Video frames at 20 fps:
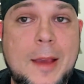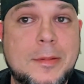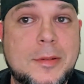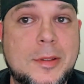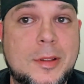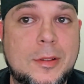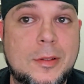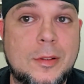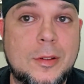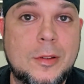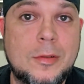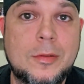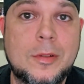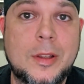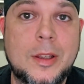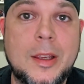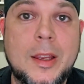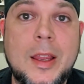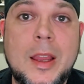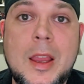
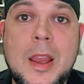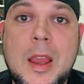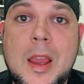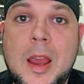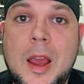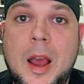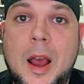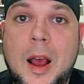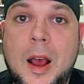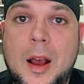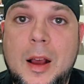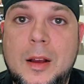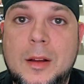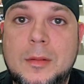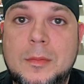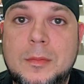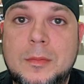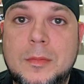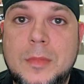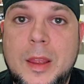Absolutely.
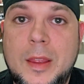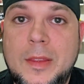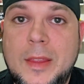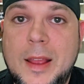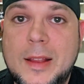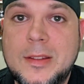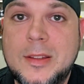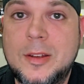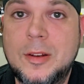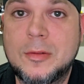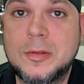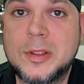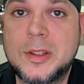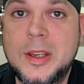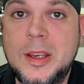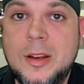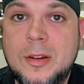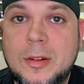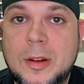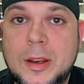And that's no
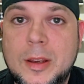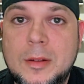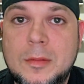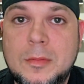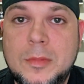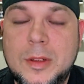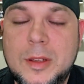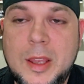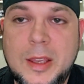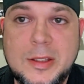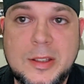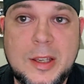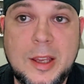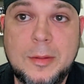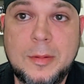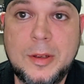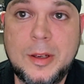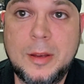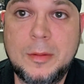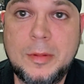secret. Has
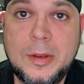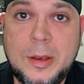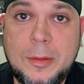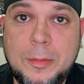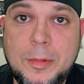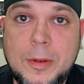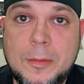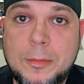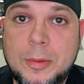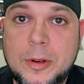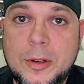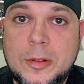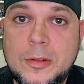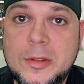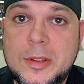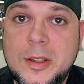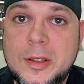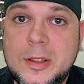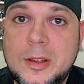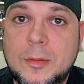WWE been
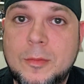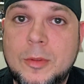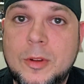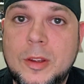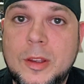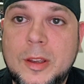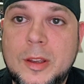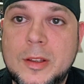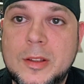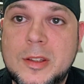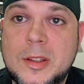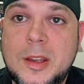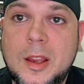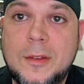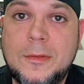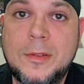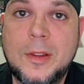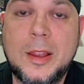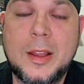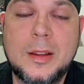producing some really good
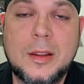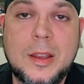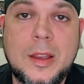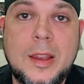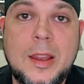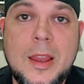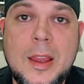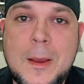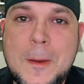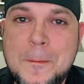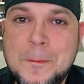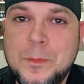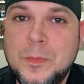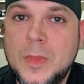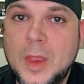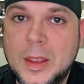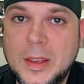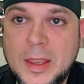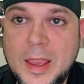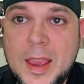stuff lately?
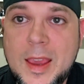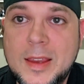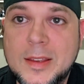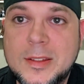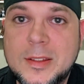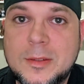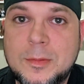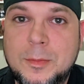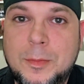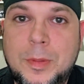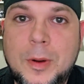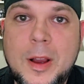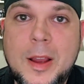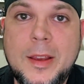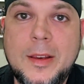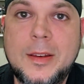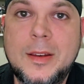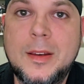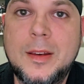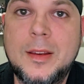Yes,
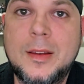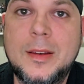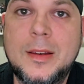but